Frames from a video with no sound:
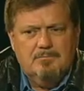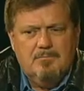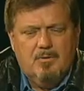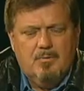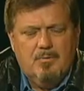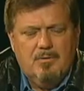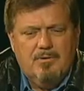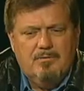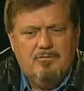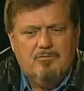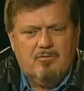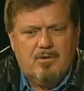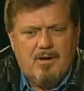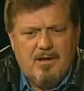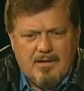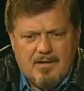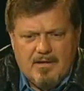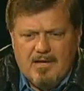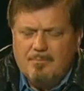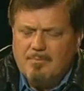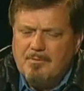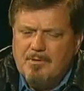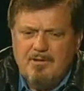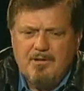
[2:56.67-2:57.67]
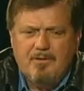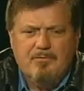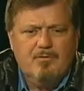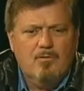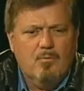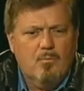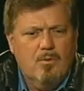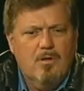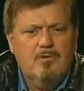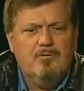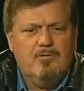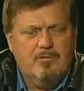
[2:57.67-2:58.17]
We tried a couple of
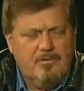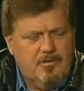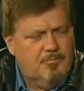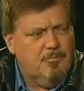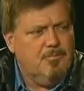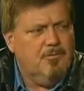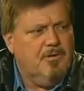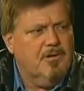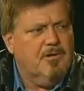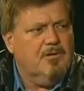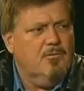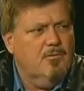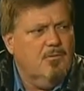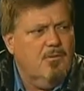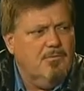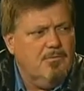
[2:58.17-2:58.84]
different ones, and this particular